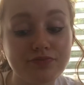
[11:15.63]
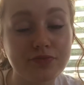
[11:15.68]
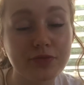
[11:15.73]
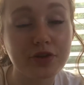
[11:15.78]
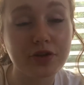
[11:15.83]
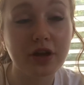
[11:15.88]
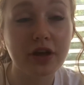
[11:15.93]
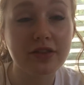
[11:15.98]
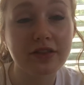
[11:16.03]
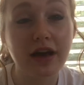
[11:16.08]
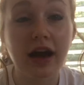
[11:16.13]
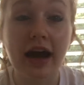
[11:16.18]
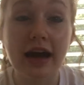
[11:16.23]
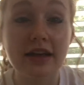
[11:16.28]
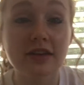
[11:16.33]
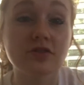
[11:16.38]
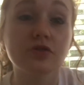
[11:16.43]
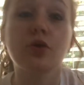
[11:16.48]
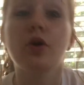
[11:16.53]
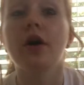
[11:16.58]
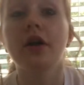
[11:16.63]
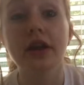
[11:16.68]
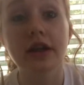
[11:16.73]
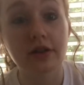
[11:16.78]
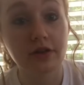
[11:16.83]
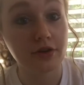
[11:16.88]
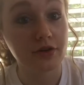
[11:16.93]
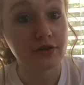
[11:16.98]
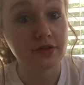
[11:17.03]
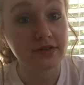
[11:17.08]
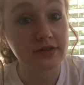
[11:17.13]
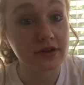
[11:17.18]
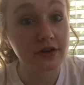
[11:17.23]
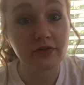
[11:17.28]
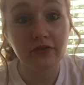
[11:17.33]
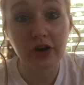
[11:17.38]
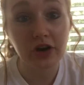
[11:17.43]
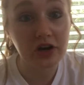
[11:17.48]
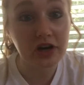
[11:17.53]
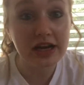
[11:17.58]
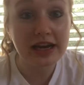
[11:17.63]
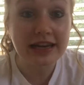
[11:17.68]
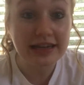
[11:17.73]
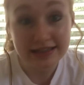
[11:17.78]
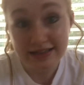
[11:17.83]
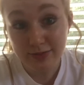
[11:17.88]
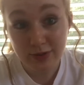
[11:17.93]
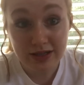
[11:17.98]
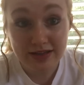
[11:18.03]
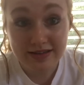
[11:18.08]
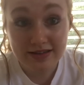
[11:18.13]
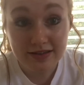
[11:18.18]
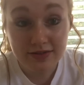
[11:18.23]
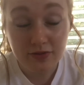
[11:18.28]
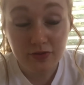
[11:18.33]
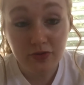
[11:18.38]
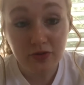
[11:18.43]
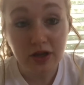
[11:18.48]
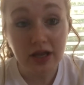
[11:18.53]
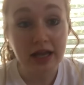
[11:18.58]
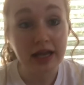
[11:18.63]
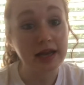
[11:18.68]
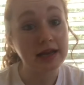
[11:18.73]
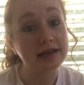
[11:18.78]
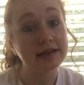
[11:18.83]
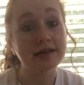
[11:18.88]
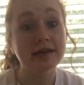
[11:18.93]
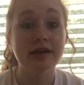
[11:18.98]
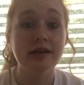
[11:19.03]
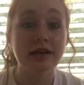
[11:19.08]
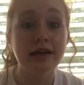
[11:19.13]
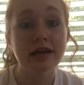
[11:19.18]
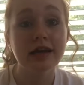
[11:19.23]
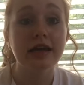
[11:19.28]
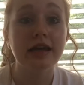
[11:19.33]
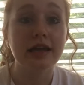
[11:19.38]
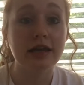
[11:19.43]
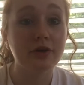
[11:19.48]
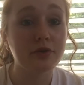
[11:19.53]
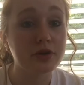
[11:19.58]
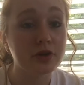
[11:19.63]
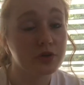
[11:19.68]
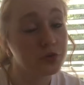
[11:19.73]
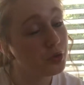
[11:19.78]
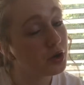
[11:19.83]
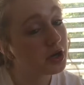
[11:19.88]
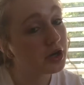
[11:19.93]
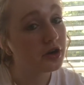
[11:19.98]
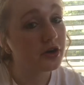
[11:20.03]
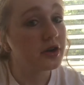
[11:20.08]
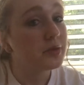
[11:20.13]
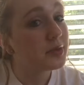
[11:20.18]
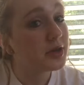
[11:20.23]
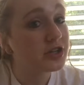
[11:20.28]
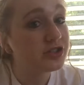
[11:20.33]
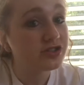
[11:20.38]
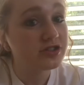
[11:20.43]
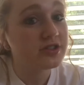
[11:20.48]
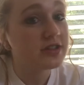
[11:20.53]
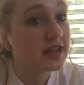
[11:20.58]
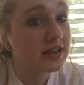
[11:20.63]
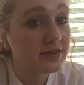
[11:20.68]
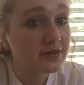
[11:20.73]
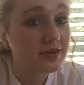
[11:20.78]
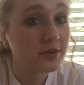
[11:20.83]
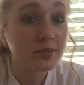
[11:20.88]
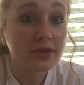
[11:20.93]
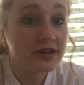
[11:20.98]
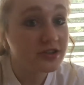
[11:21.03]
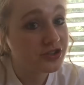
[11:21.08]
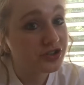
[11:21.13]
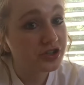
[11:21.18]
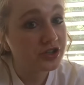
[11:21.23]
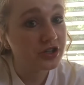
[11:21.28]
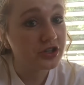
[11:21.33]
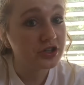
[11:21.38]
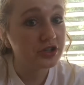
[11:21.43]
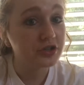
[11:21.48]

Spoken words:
they're not the highest quality clothes, they're very inexpensive, and when you're working on a budget, that's the best you can